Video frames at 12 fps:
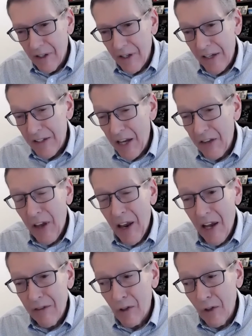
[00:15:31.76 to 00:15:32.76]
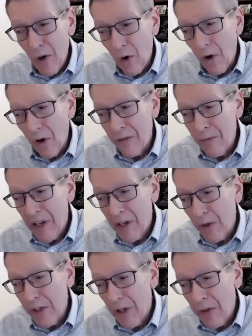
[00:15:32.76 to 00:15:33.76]
And yet they have a goal of
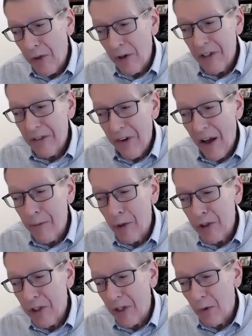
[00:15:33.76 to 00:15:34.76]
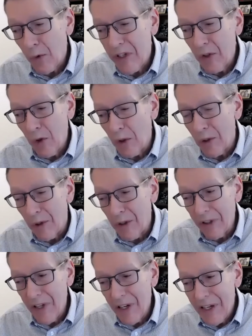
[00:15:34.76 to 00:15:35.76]
being 35%
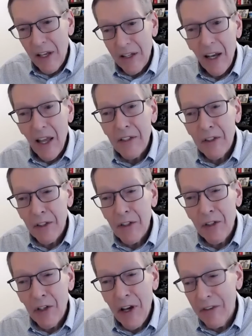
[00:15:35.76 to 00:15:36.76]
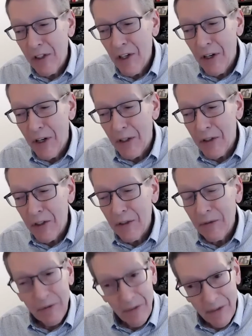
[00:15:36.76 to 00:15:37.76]
renewable in less than 7 years.
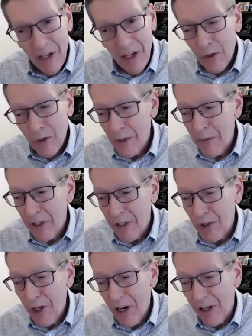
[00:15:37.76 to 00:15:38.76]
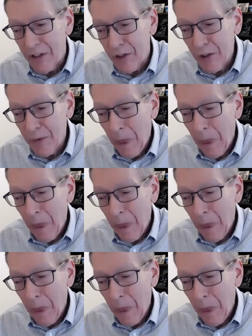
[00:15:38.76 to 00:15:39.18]
That's going to be a challenge.